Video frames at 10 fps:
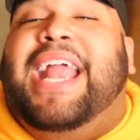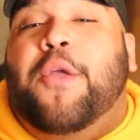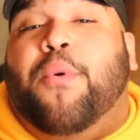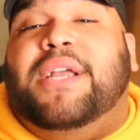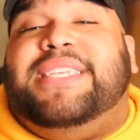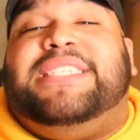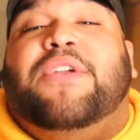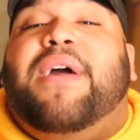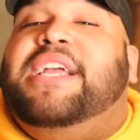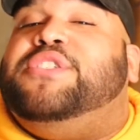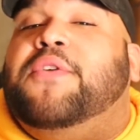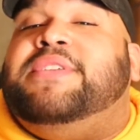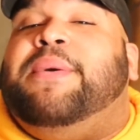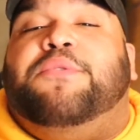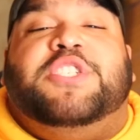EduBirdie is an essay writing
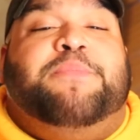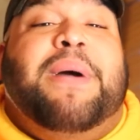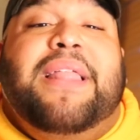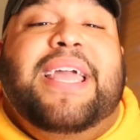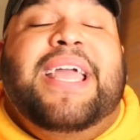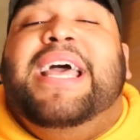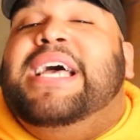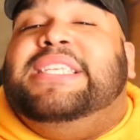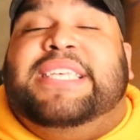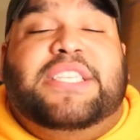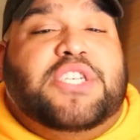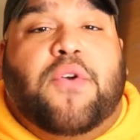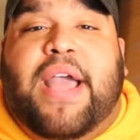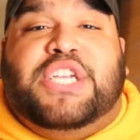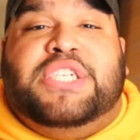service that does spelling, sentence
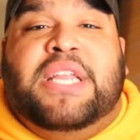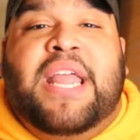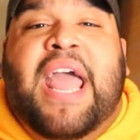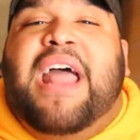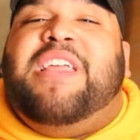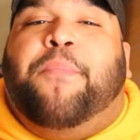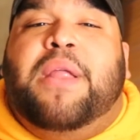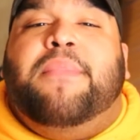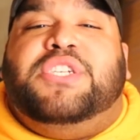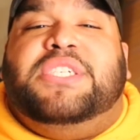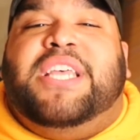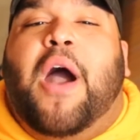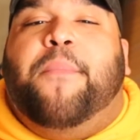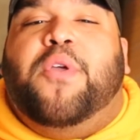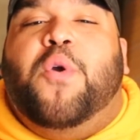correction, and they pretty much just
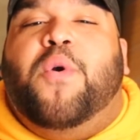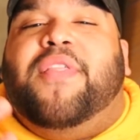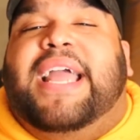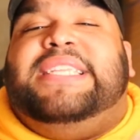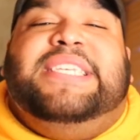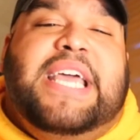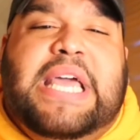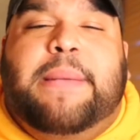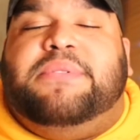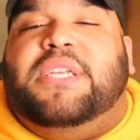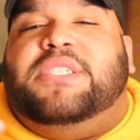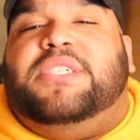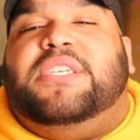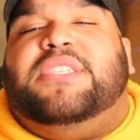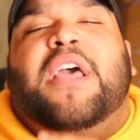help you with like tips and
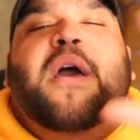just